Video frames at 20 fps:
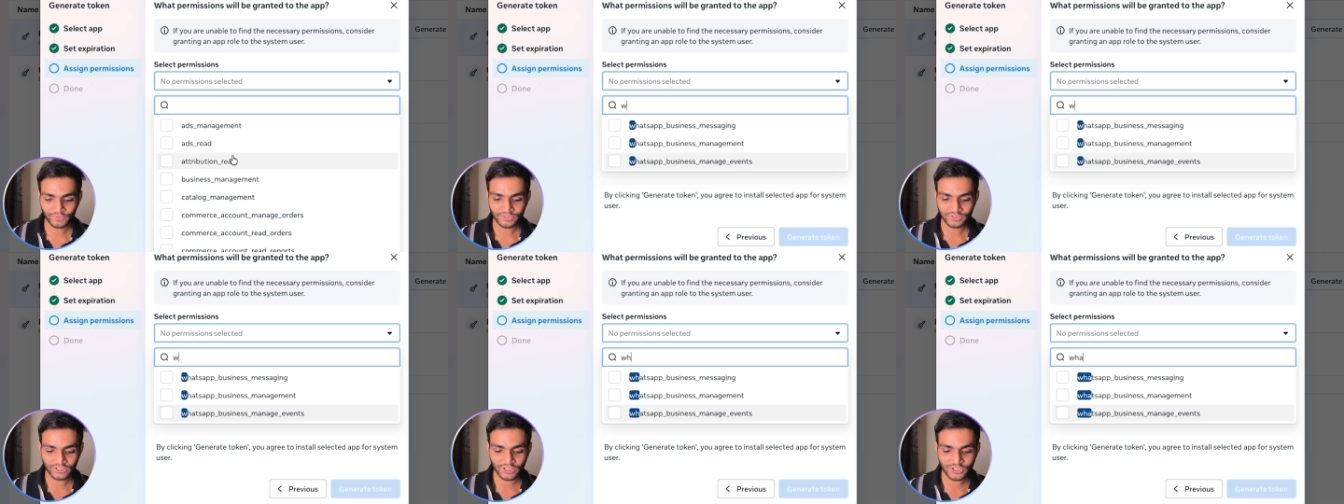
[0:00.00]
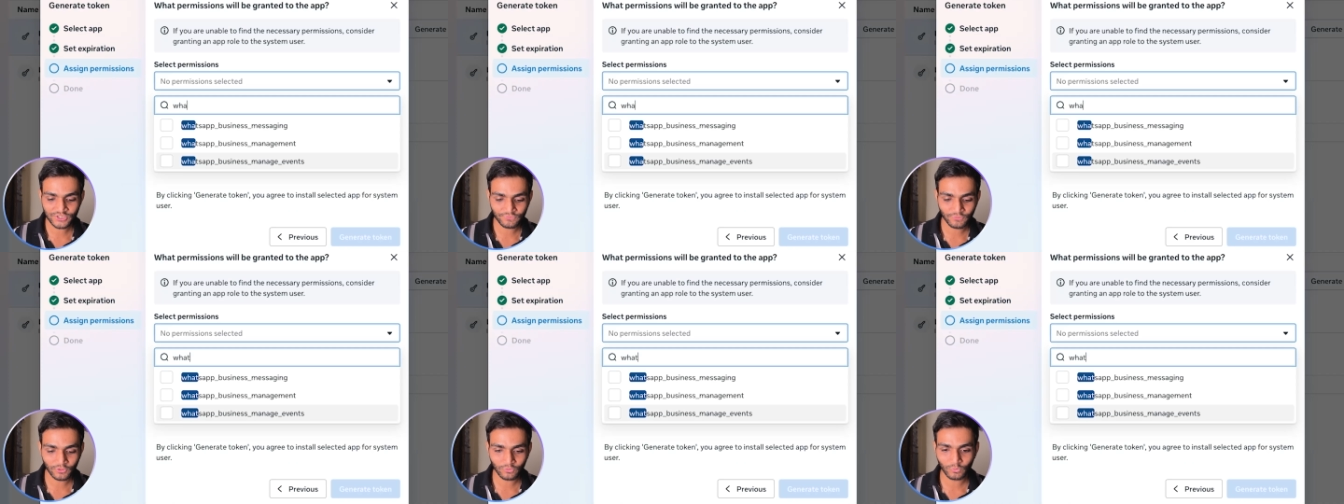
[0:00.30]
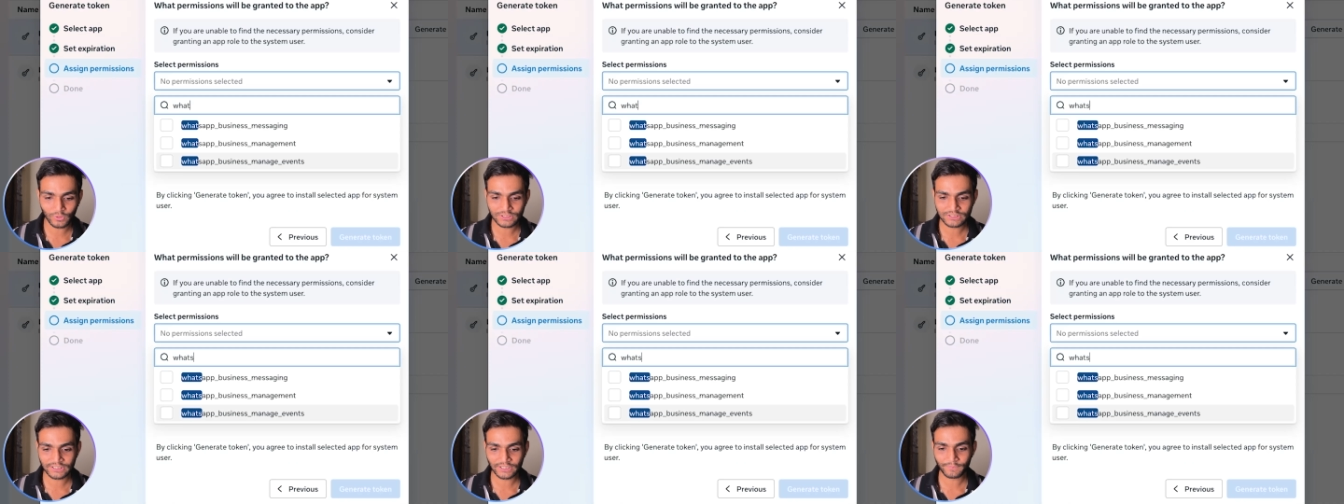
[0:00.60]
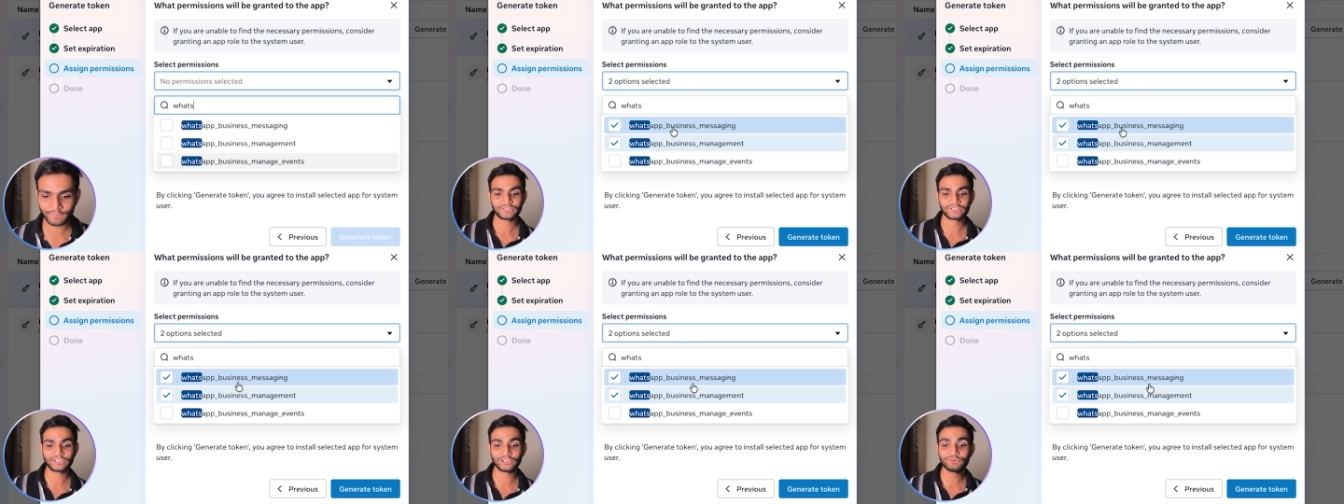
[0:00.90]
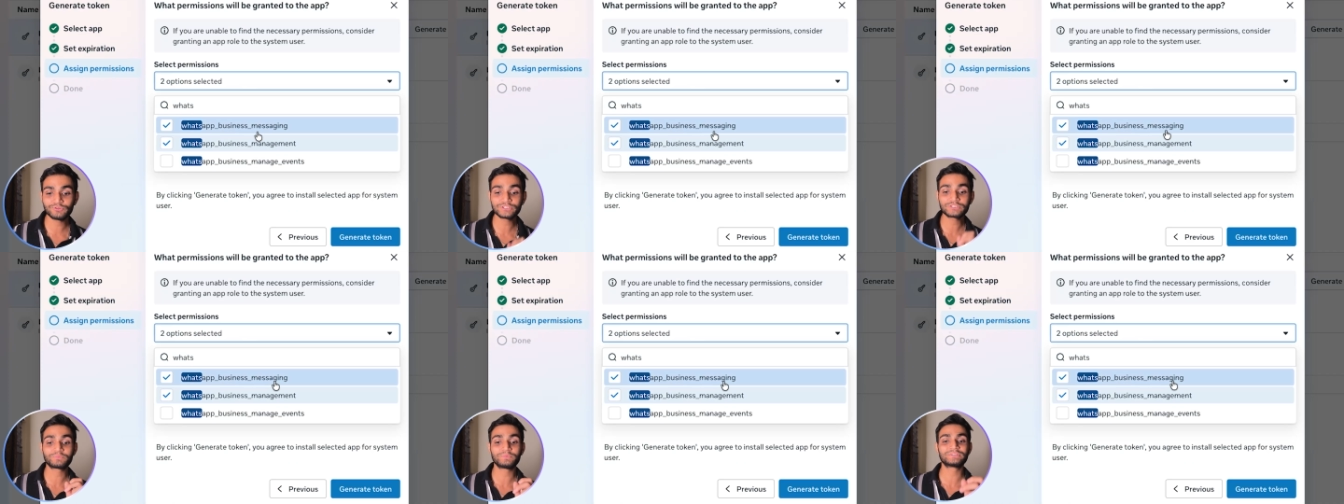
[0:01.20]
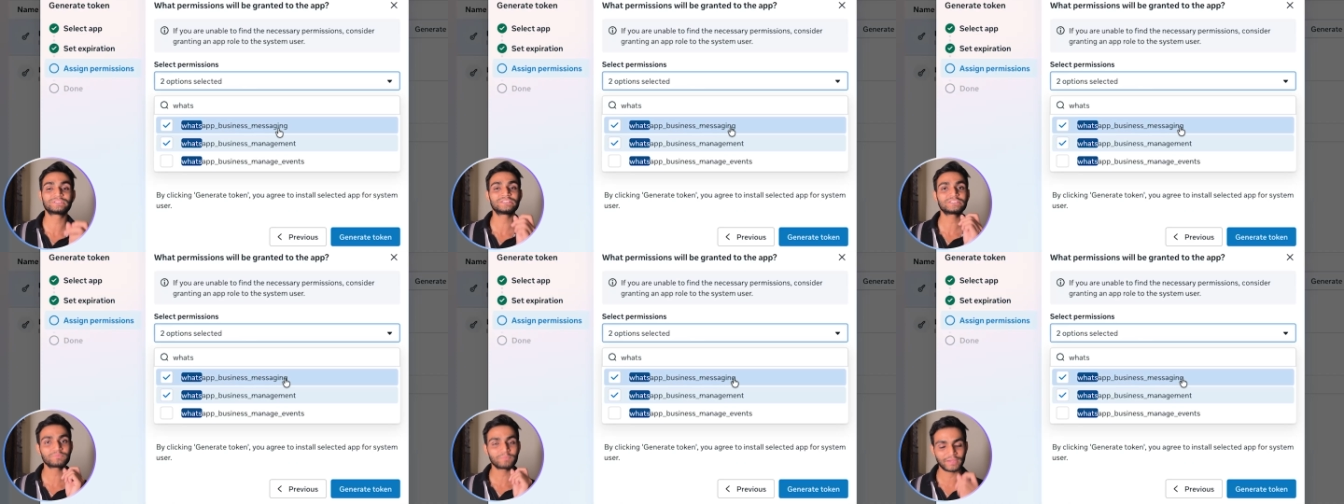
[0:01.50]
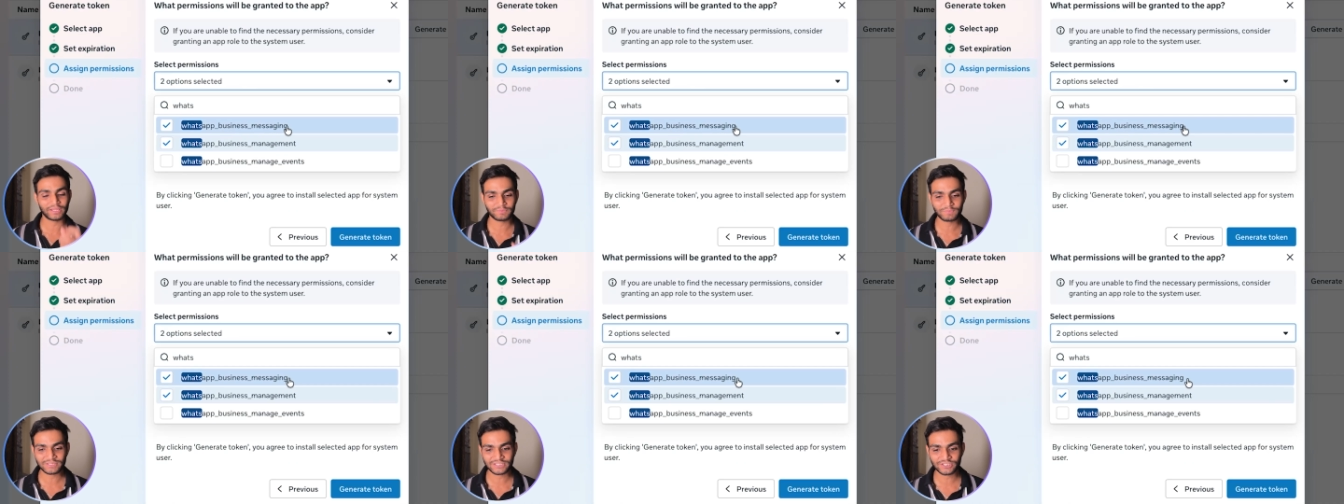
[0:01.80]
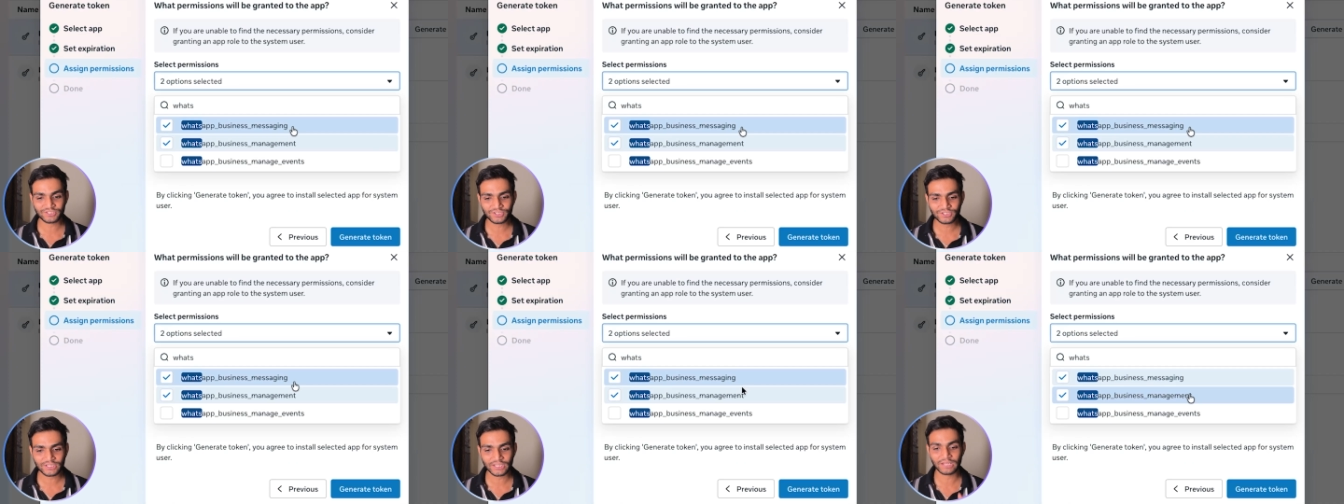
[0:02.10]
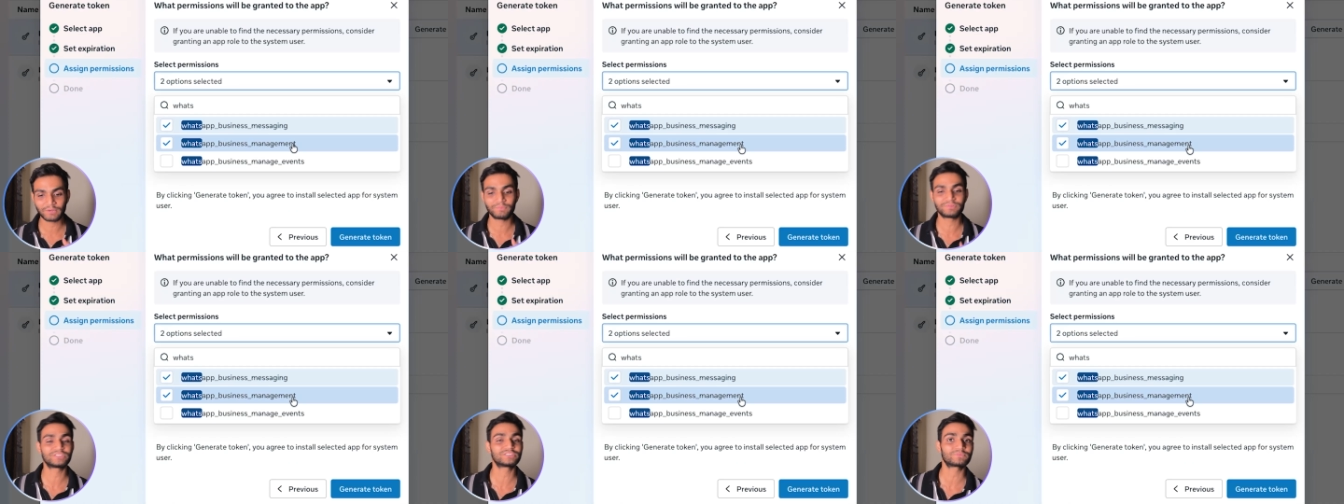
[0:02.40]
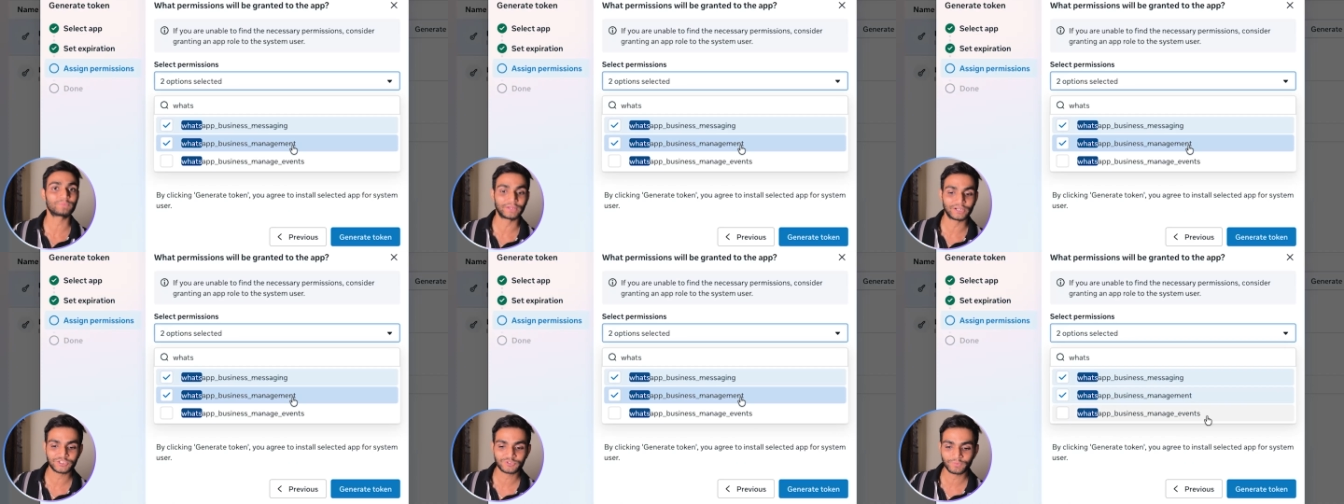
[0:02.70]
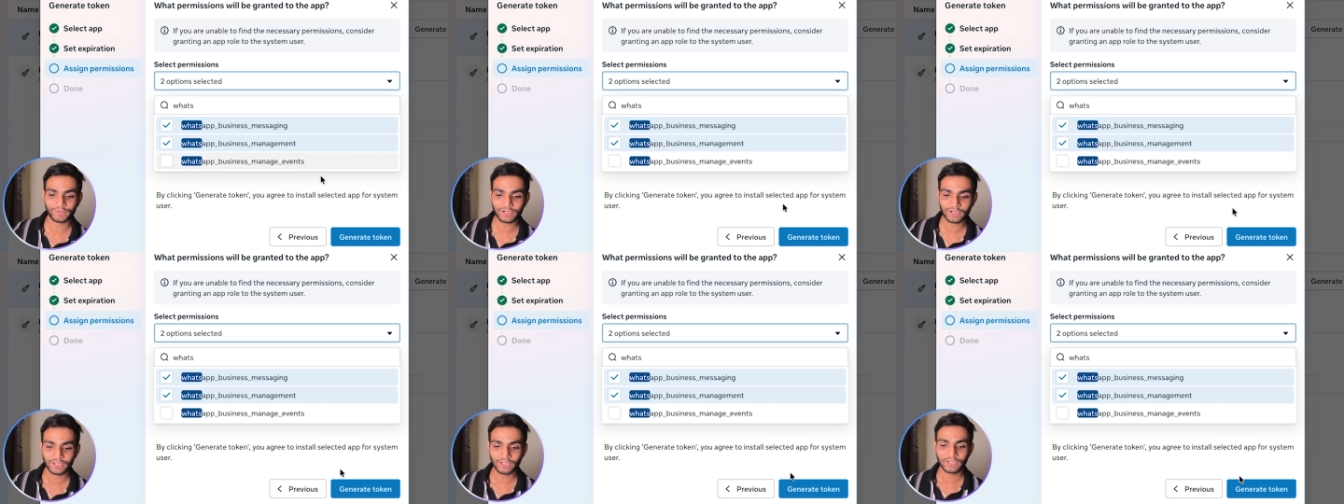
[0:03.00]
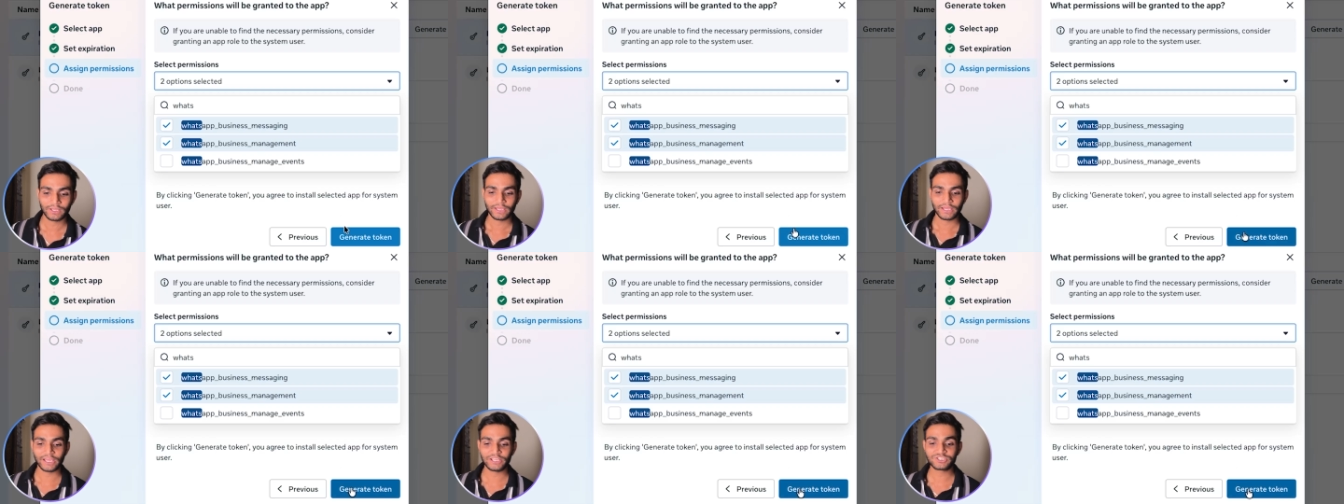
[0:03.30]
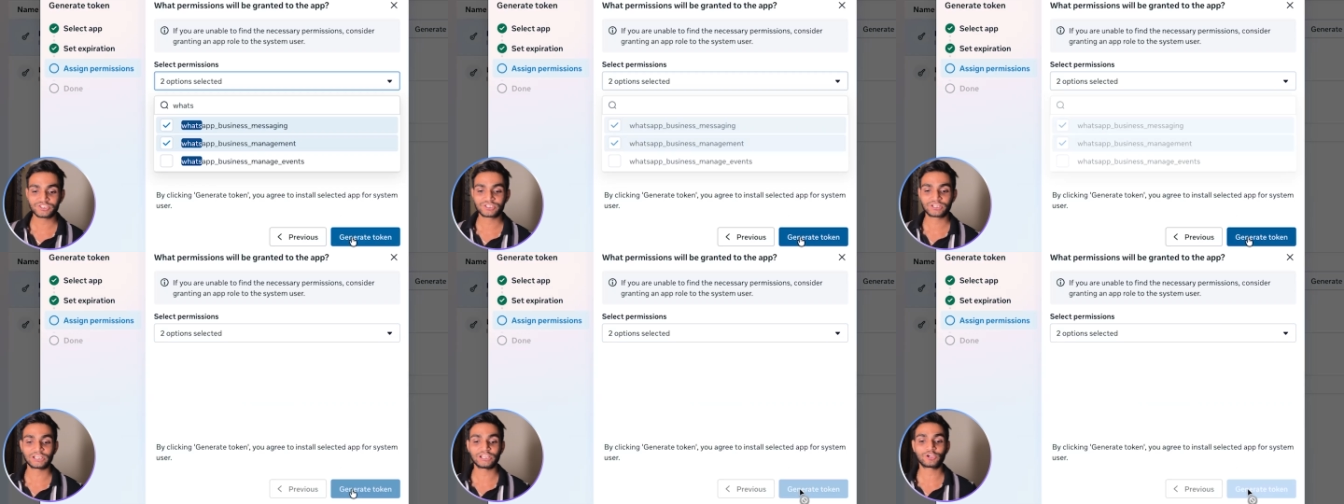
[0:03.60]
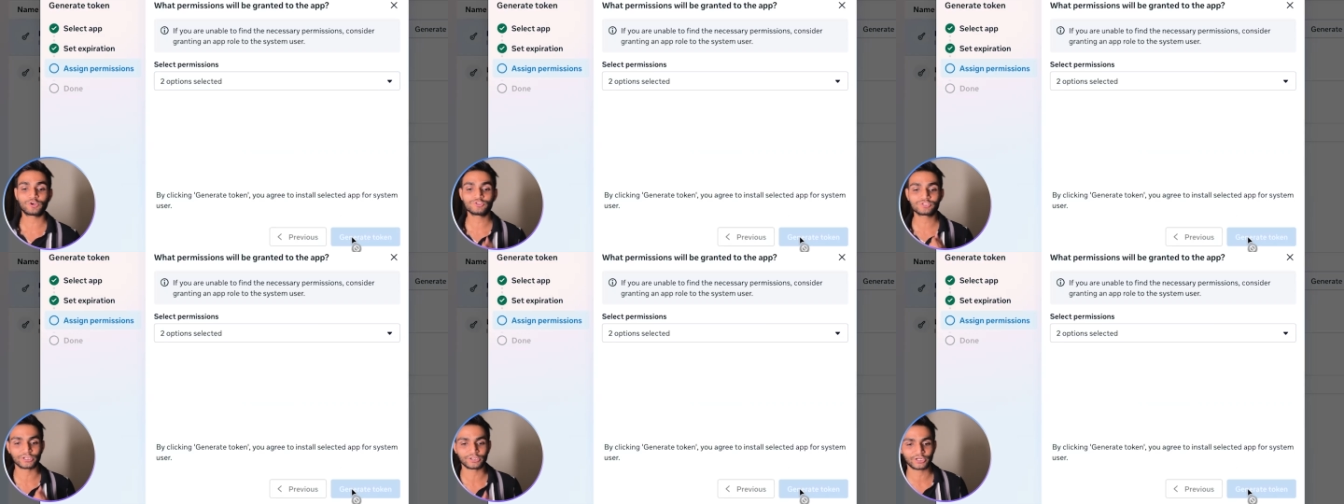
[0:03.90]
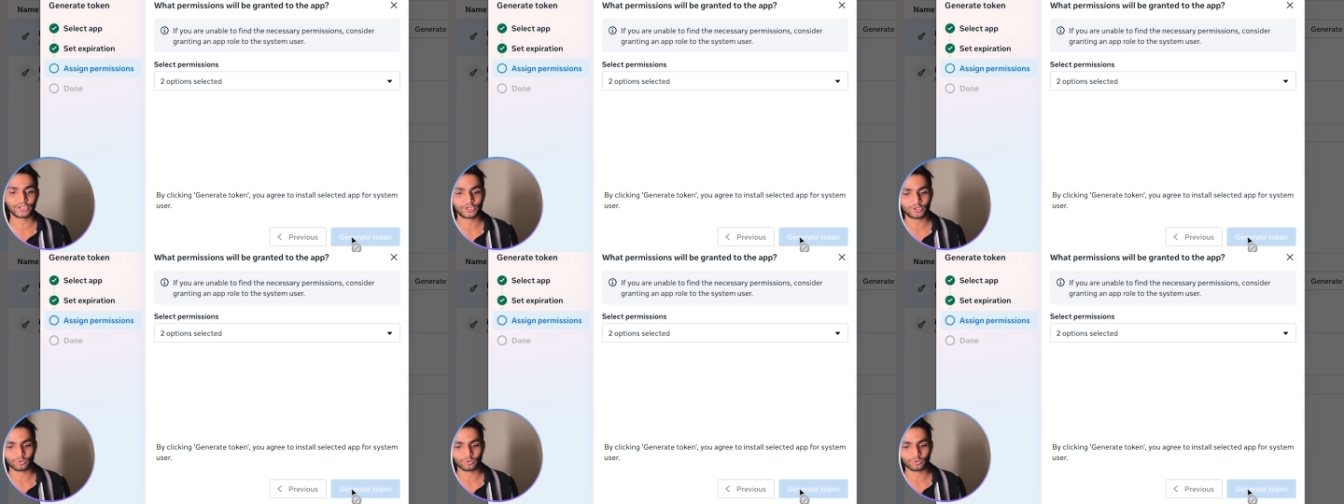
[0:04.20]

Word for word: search for WhatsApp, give this business man messages and business management and click on generate